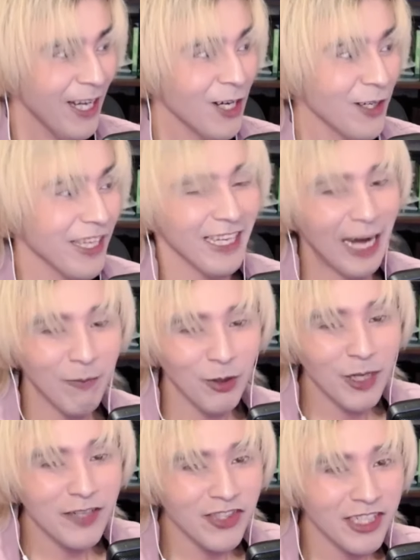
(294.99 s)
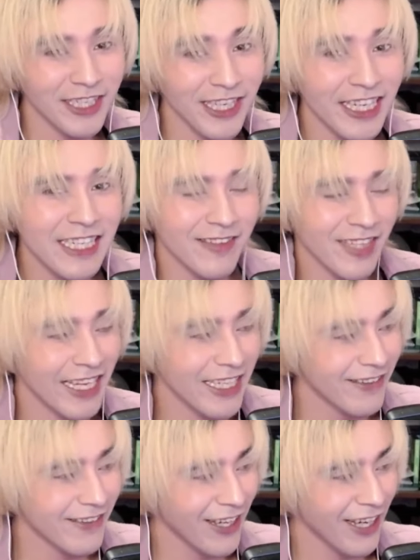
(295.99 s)
Okay, I'm gonna watch it again,
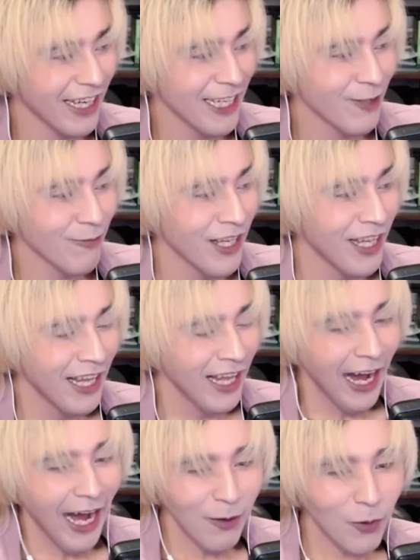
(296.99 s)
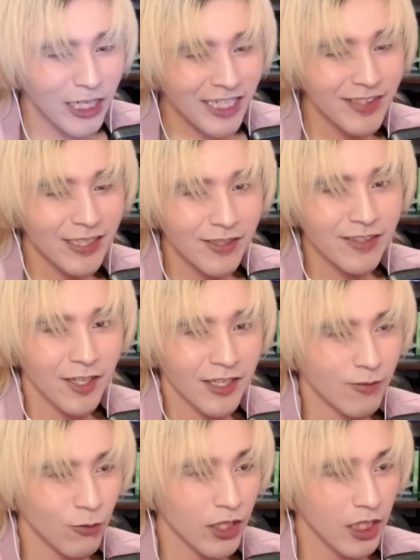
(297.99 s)
second time. I wanna see if the song is fully in